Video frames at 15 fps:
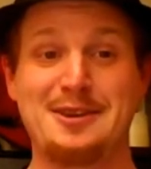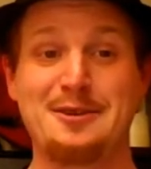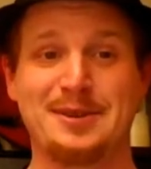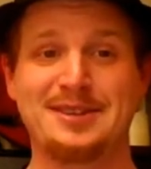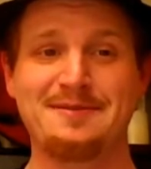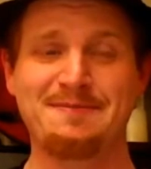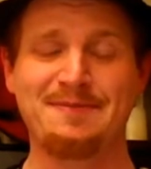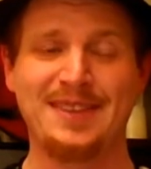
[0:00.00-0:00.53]

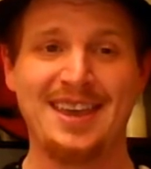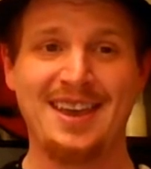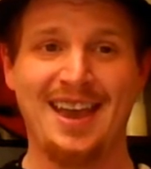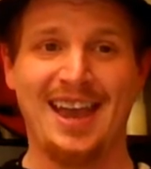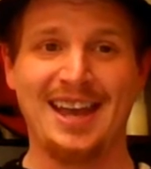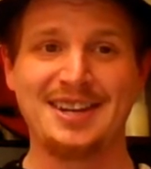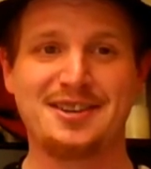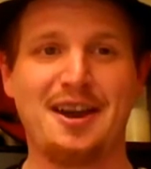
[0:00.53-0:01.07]
human,
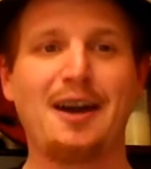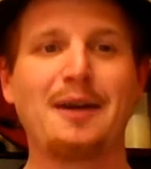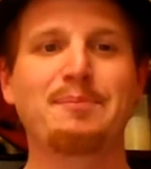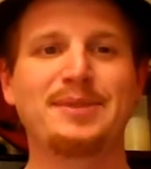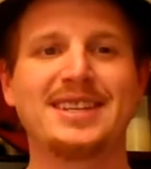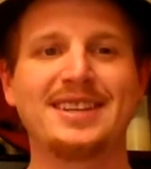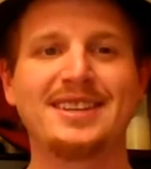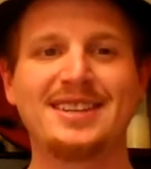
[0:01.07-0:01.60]
and he's
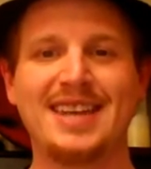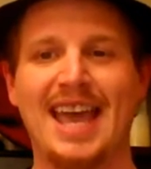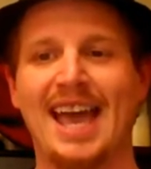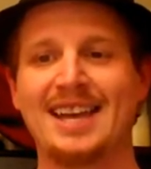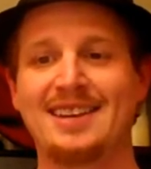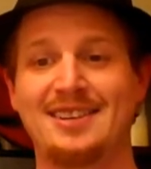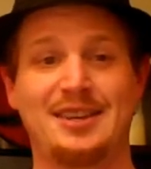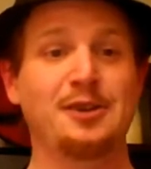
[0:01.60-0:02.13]
competent
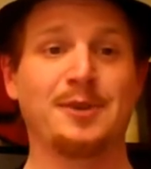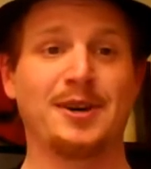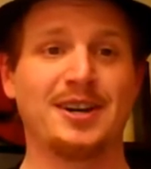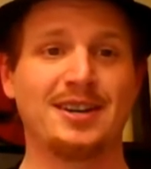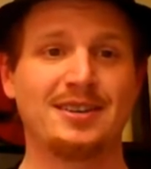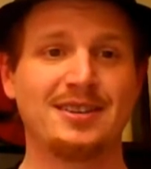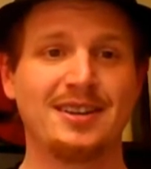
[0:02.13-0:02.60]
at humor,